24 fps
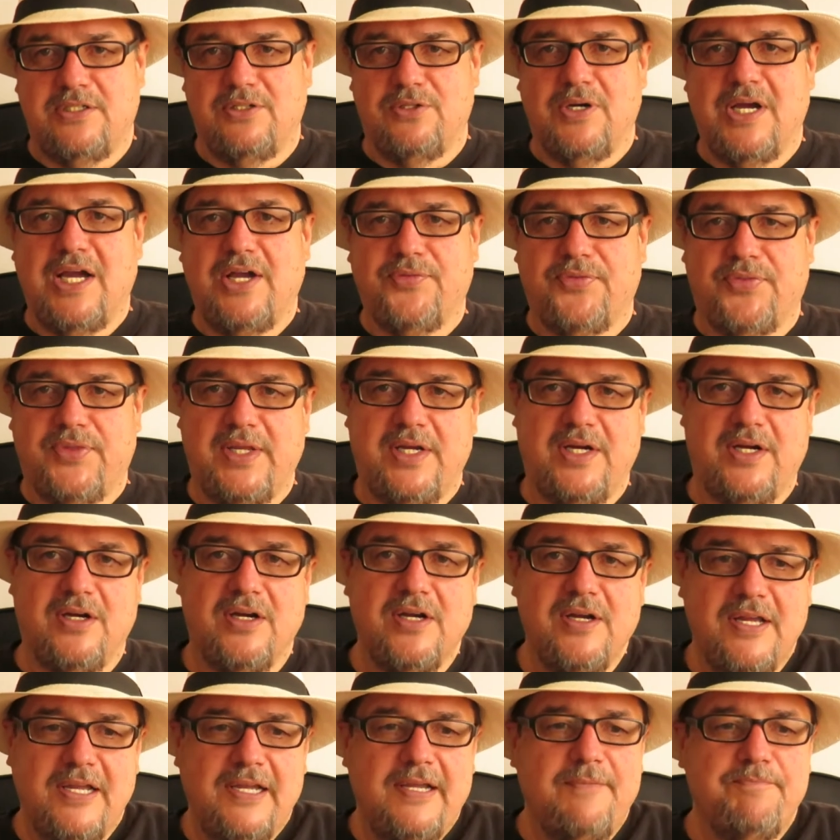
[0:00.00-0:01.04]
that are out
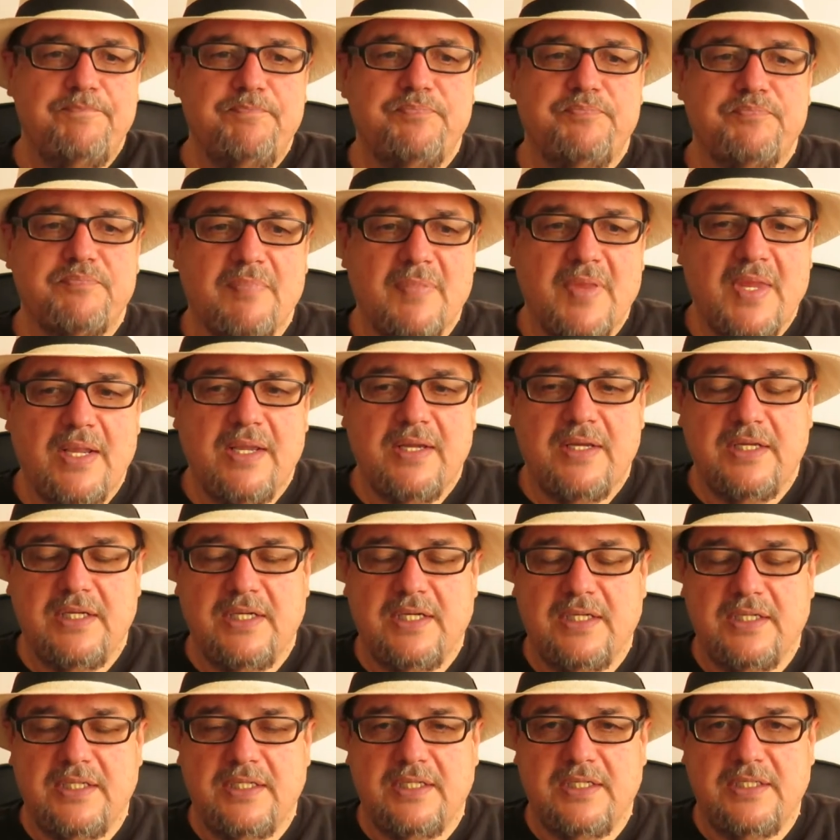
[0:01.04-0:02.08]
there.
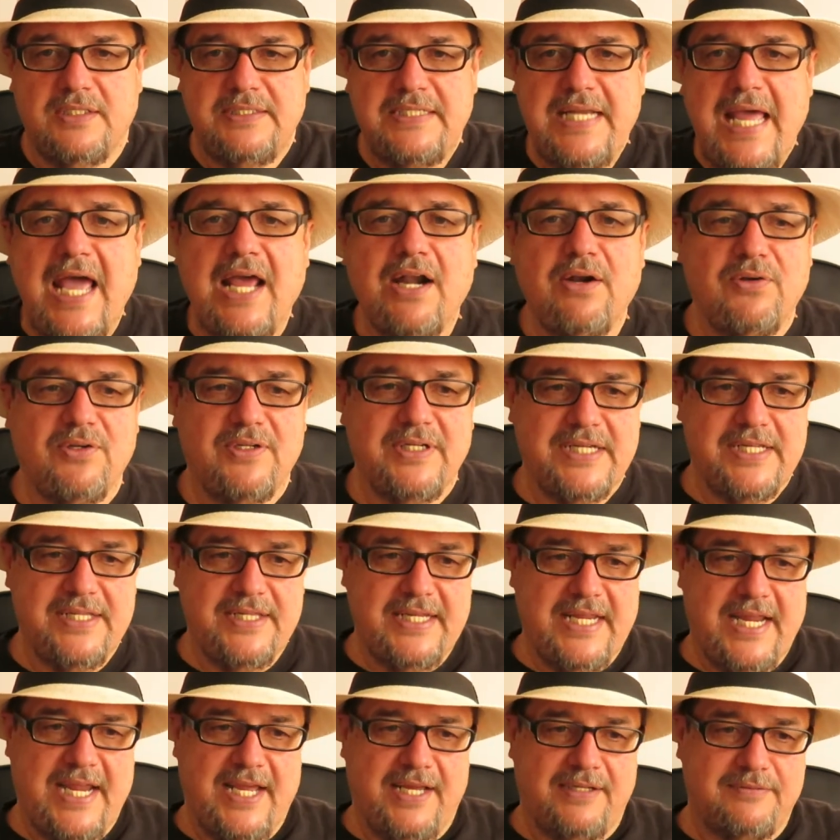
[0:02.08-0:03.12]
Not only
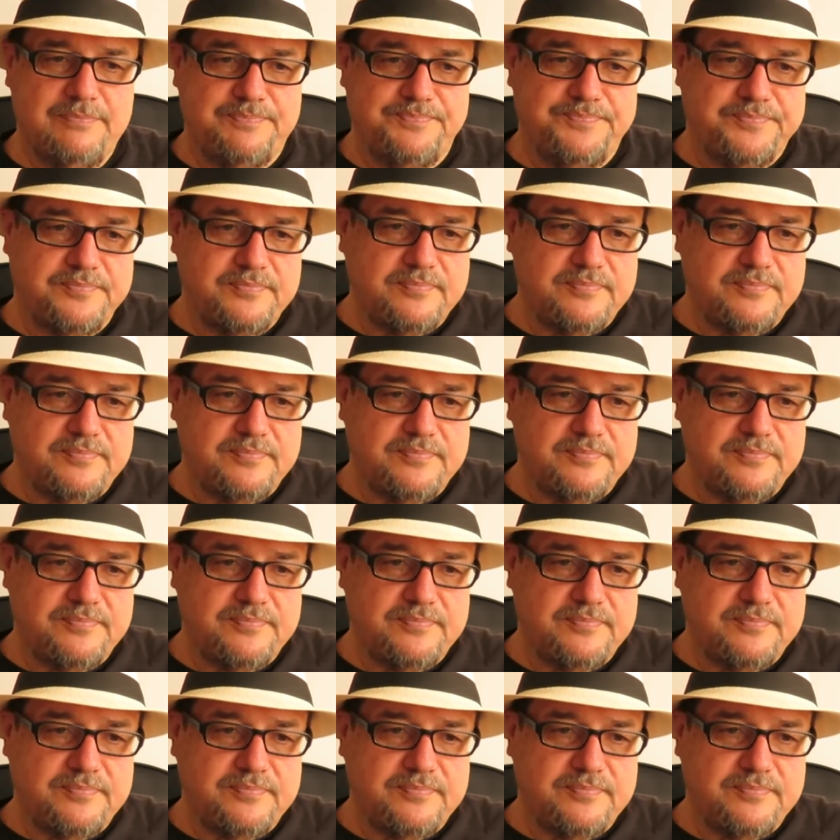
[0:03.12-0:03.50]
that,